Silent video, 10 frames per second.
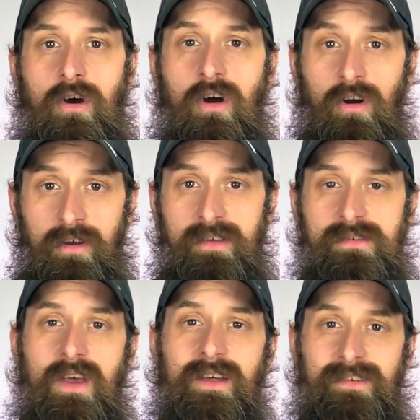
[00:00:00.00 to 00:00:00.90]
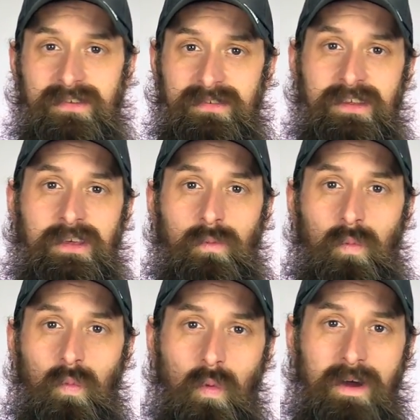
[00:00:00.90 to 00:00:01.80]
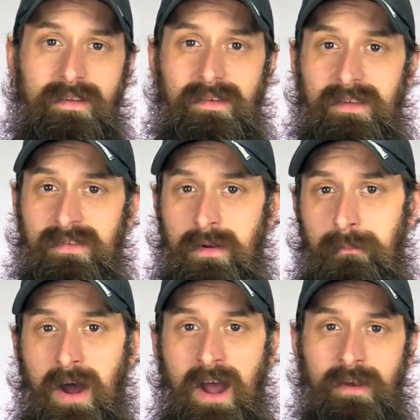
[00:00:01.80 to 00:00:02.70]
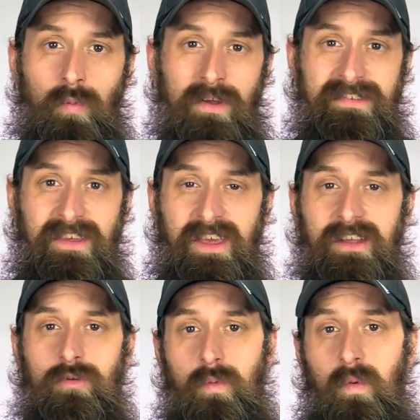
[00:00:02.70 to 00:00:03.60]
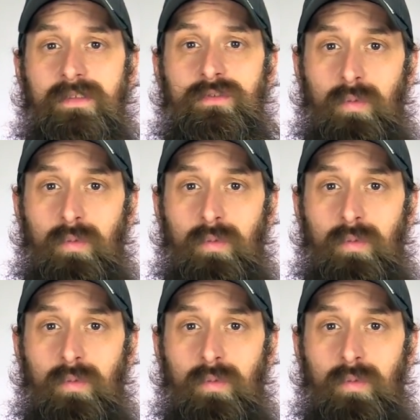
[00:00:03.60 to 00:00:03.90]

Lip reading: the harness to see what is in a bind, what's kinked, or what's